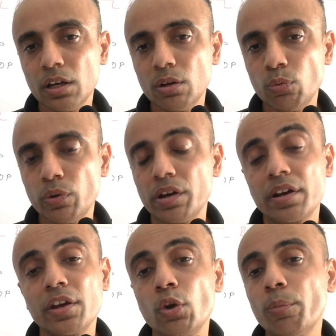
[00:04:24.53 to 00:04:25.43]
where
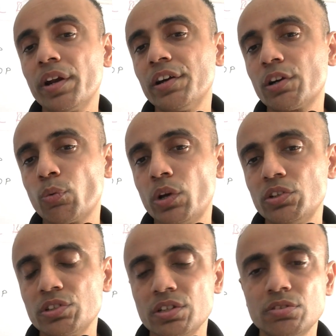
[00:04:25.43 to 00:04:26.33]
human
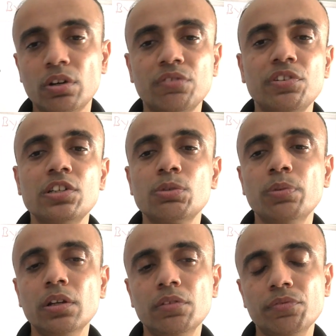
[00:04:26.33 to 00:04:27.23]
intervention is not
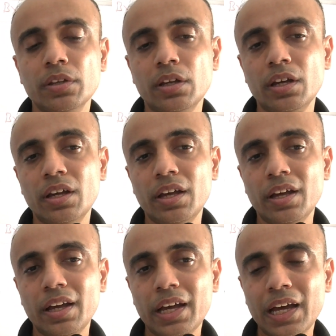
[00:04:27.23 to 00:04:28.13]
feasible
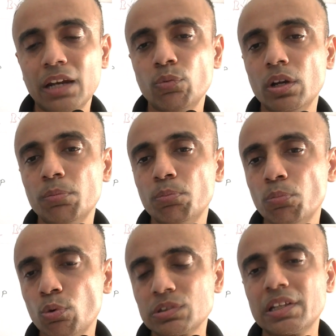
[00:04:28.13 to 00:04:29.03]
and will
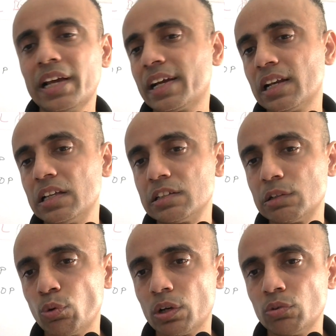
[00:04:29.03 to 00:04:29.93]
most likely
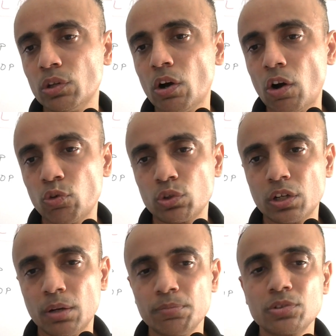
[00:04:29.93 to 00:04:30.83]
slow down the
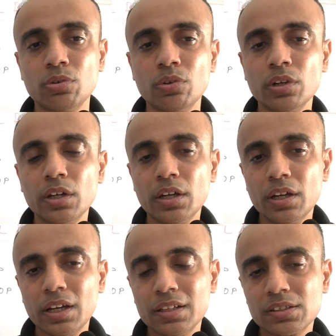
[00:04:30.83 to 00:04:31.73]
outcome. So
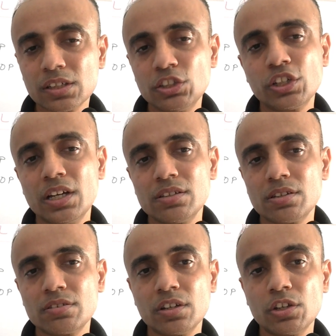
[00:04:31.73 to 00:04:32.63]
in such
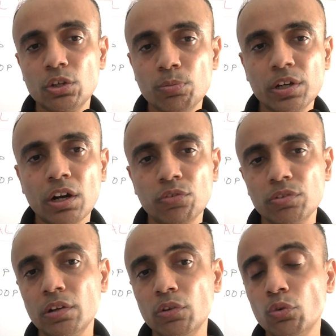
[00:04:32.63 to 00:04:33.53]
cases, the human out of
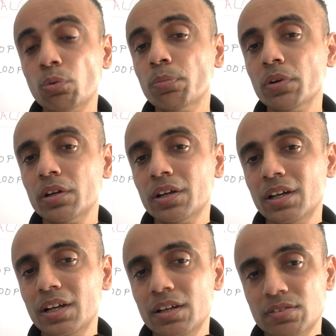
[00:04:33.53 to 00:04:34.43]
the loop
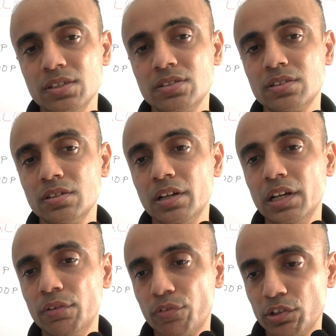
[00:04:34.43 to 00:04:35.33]
is
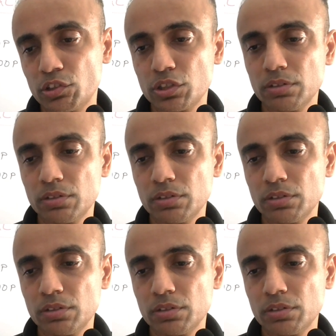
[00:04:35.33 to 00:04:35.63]
leveraged.